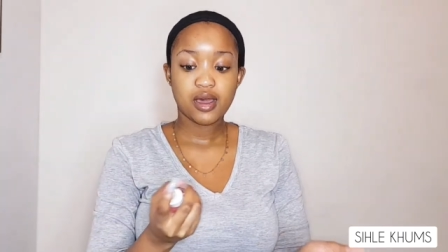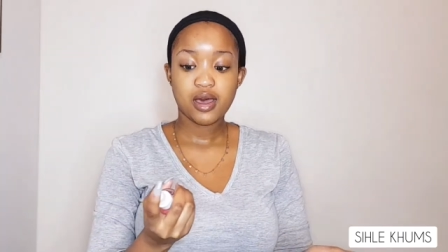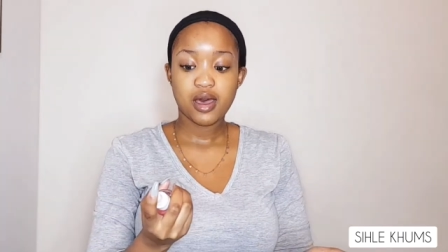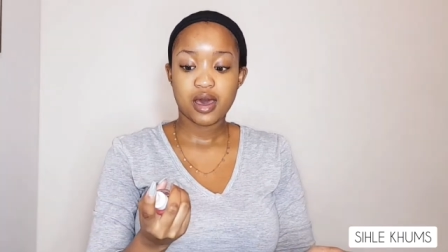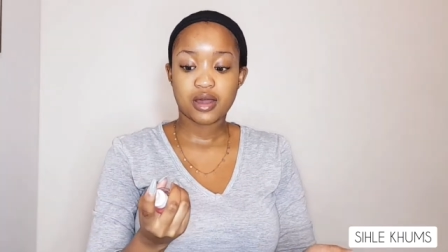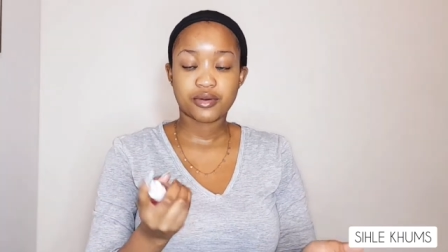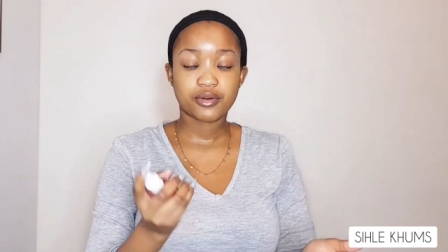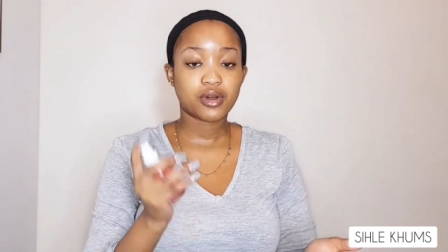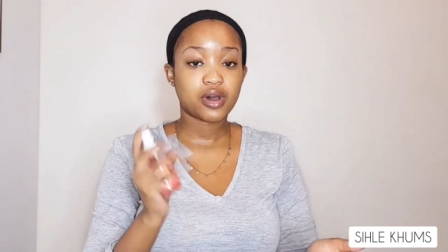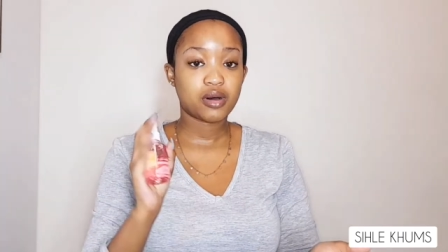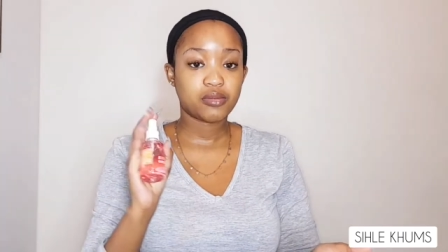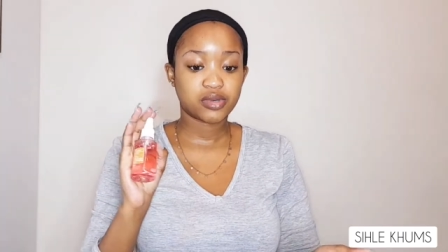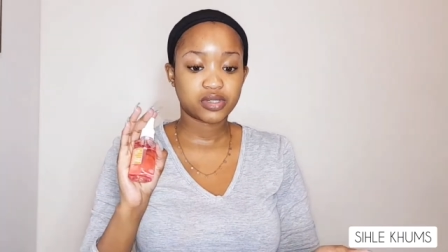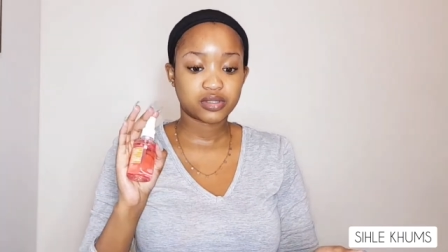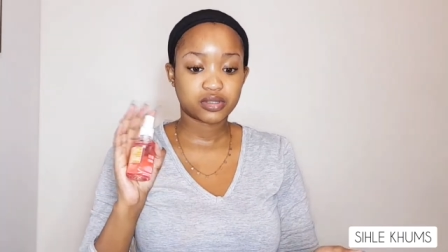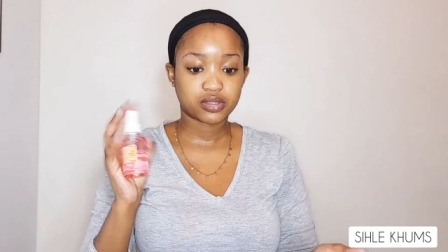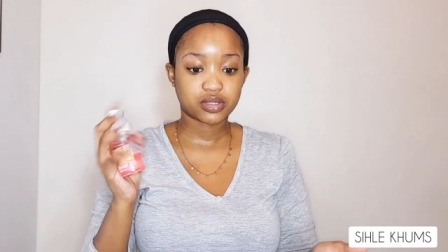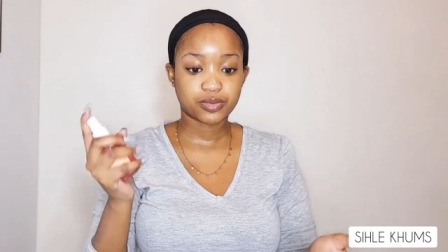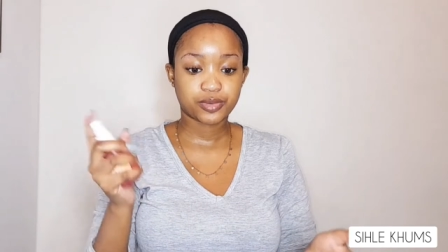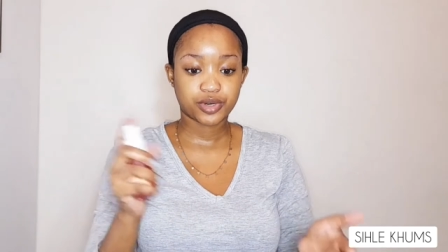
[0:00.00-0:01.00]
I don't know how much
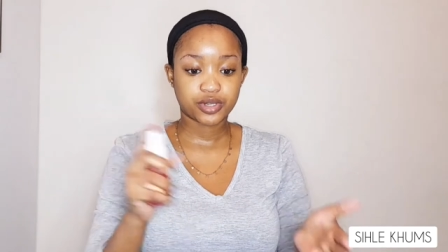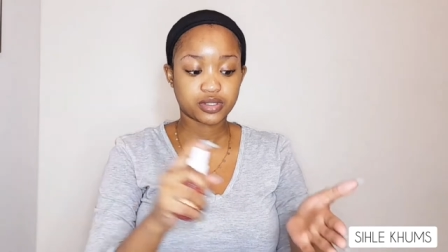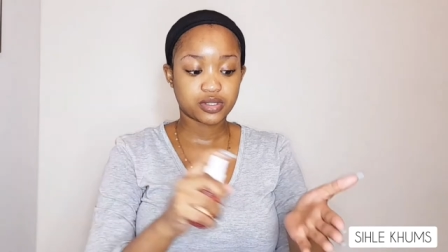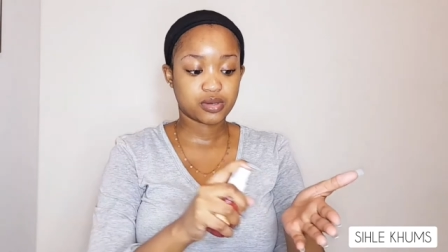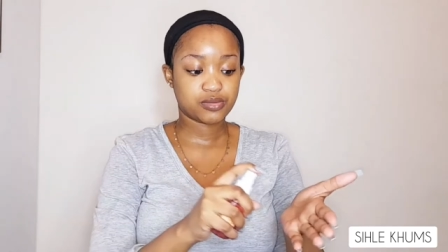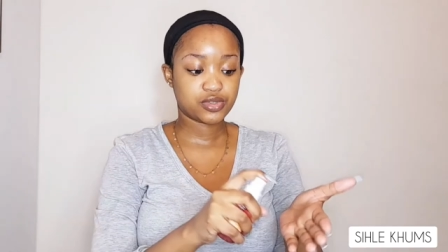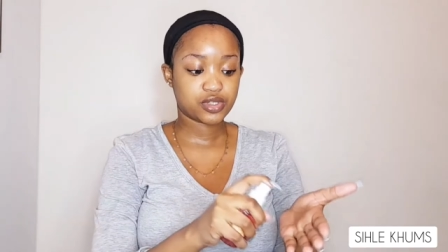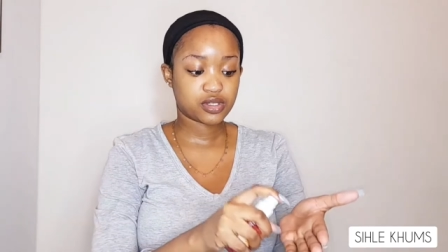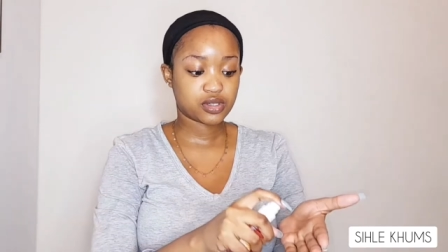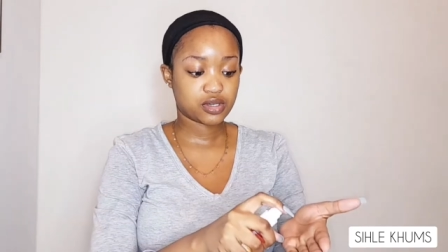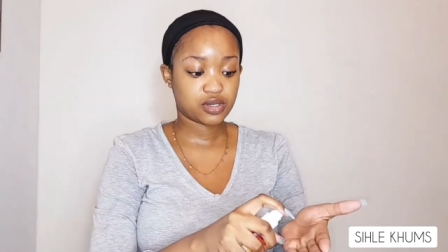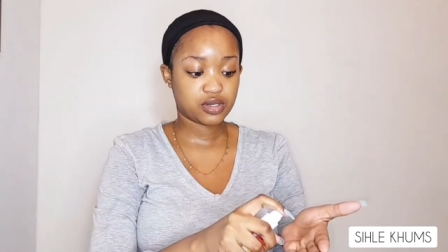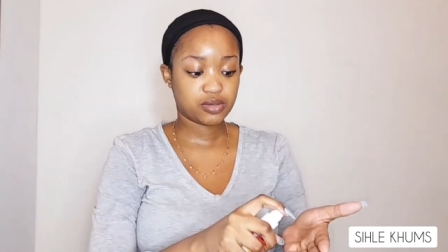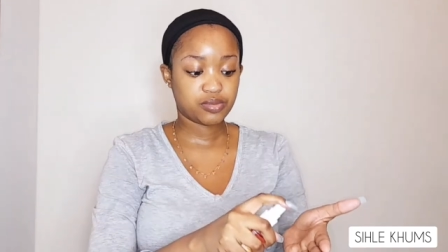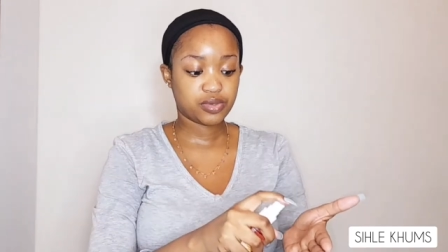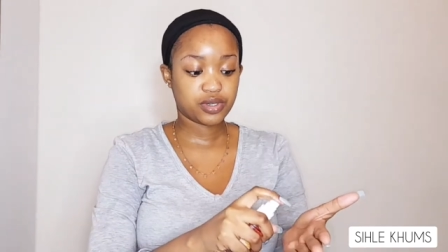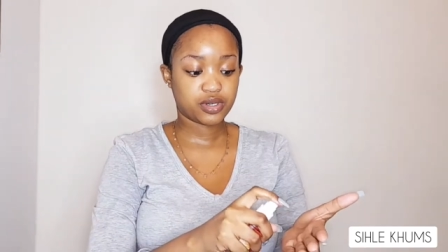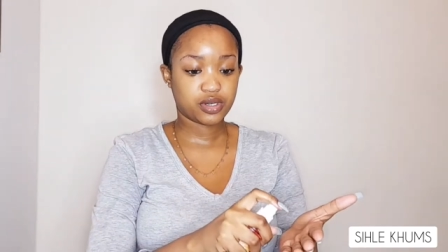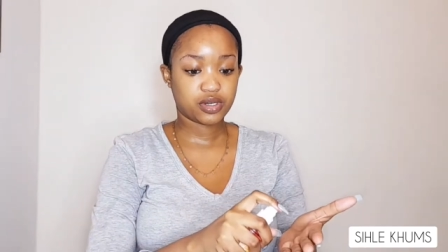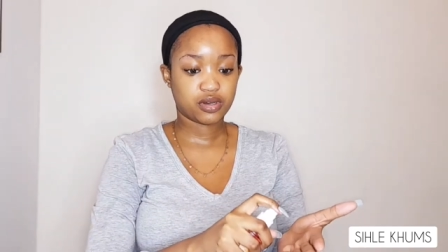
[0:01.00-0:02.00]
it sprays, so I'm just going to
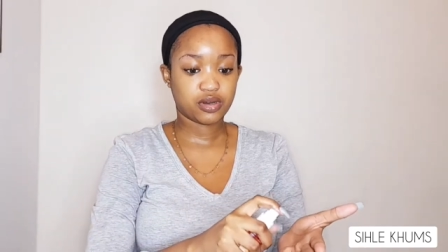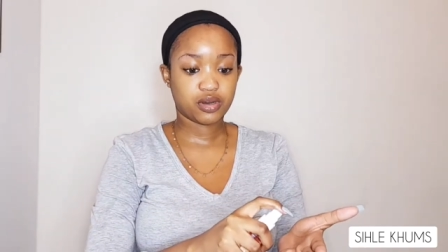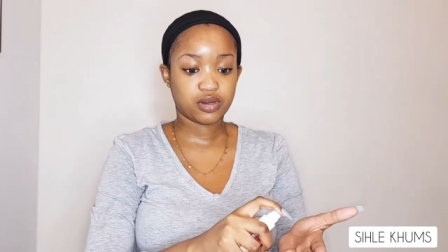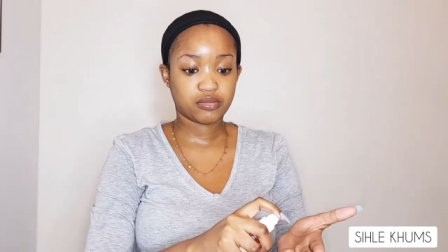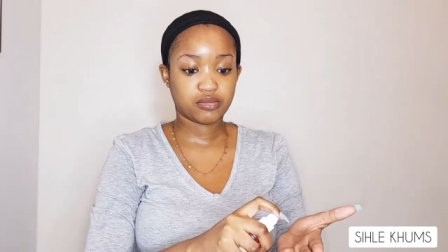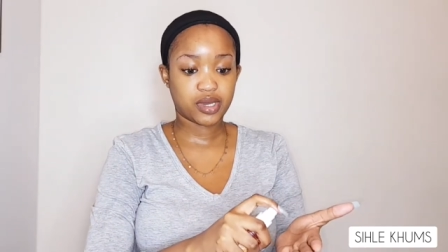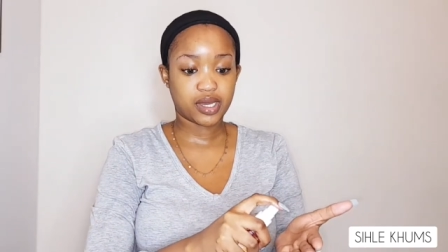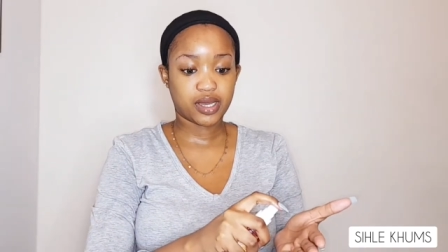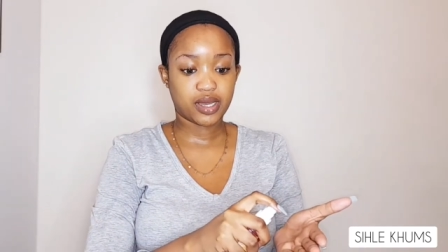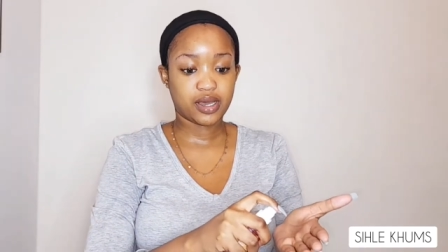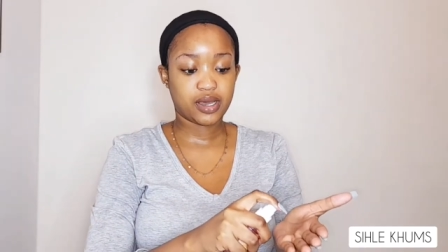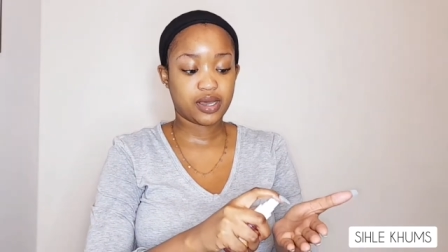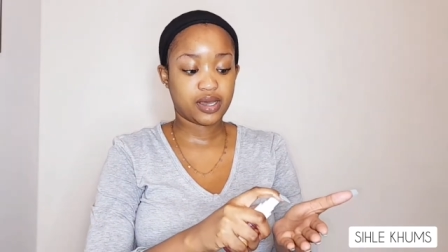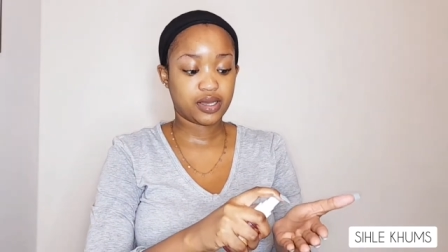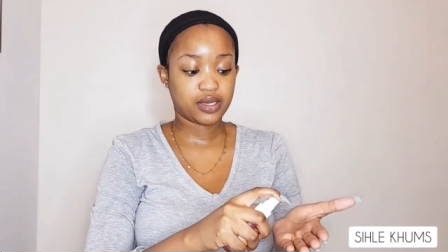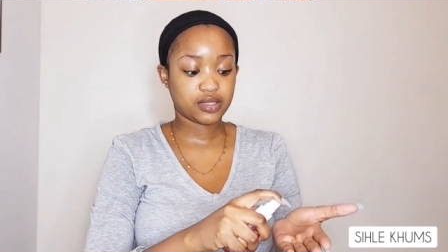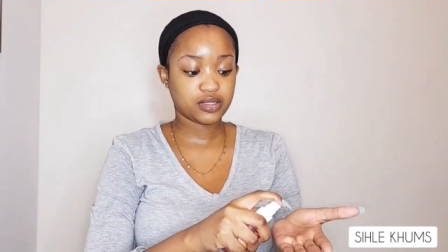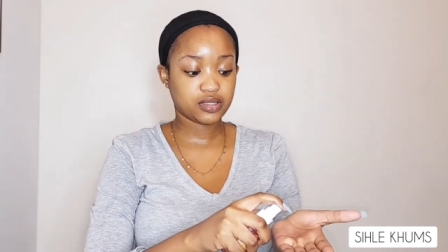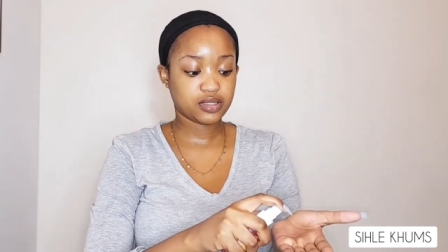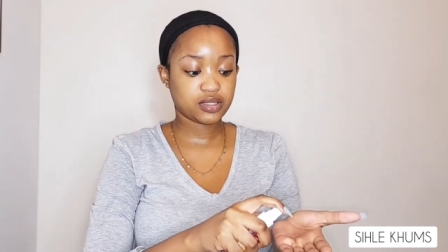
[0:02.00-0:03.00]
put it on my
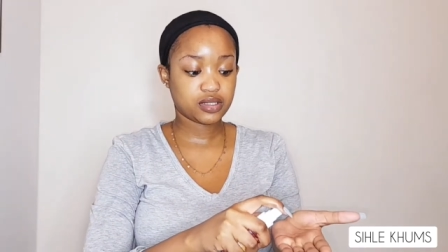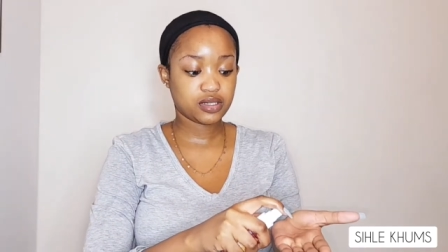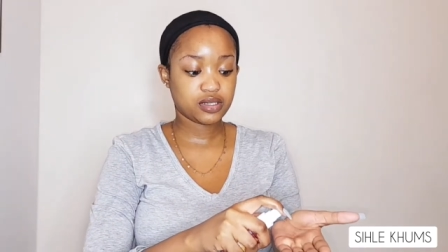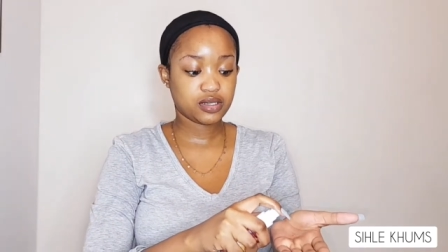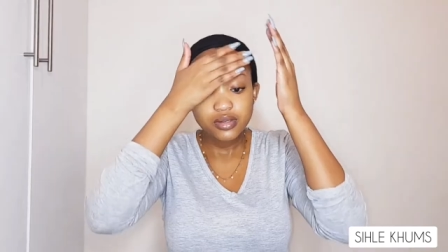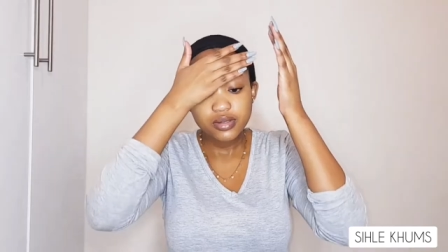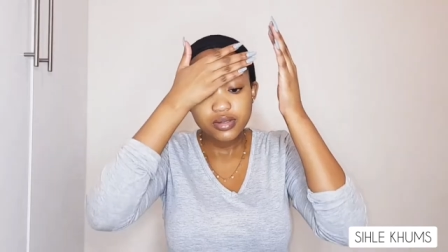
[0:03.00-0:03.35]
hands.